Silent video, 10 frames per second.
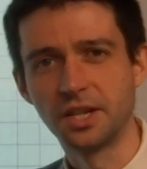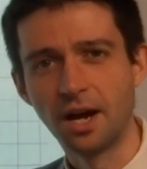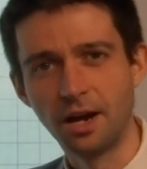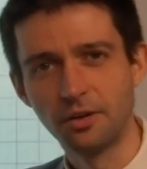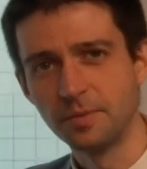is a
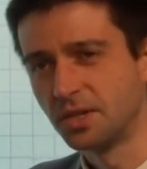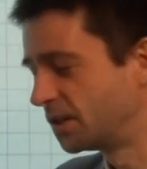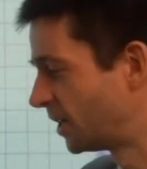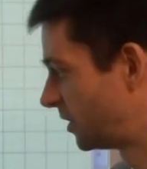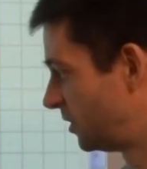half, Mr.
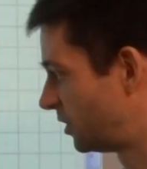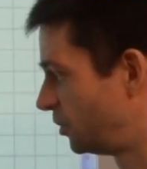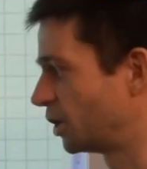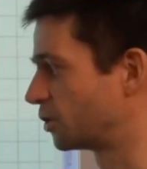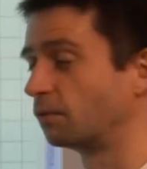Southern, so
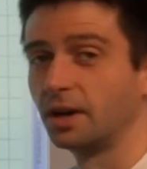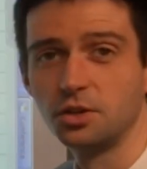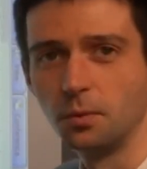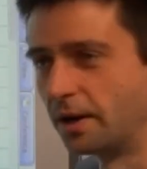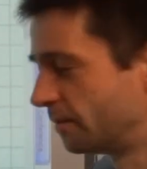just write
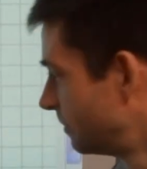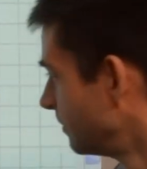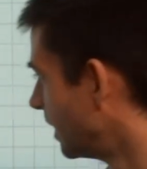12.